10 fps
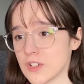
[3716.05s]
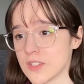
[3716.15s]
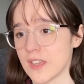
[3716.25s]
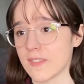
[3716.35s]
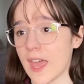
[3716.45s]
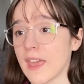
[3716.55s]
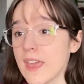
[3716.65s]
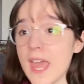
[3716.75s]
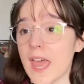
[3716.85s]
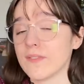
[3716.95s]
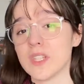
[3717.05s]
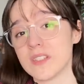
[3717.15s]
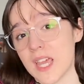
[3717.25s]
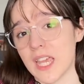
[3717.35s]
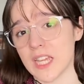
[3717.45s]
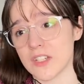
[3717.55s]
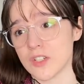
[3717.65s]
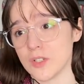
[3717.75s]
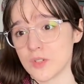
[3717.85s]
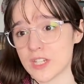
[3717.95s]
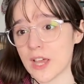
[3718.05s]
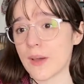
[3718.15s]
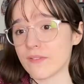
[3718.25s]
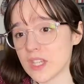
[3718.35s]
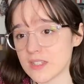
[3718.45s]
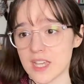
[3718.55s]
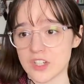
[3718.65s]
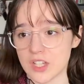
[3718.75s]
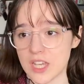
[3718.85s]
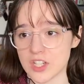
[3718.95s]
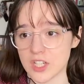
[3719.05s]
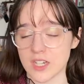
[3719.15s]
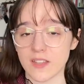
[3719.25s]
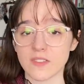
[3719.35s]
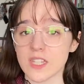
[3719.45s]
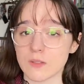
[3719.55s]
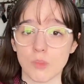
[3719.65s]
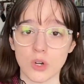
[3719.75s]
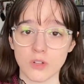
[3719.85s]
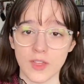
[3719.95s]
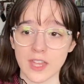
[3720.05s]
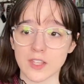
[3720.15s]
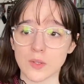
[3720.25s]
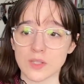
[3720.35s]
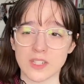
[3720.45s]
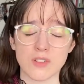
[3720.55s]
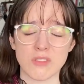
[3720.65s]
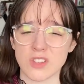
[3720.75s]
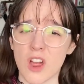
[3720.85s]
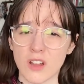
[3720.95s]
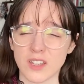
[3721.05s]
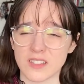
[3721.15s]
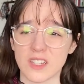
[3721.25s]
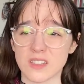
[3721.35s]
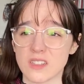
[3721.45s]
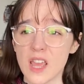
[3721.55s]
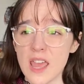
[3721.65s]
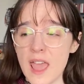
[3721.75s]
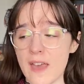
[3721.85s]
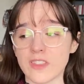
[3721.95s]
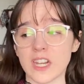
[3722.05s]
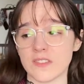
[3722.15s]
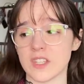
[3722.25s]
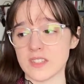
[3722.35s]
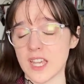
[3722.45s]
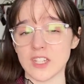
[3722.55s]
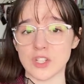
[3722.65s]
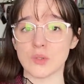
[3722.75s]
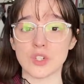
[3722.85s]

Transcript: or saying that at this age you should now have this education and these moral values and you should talk like this, and then at this age you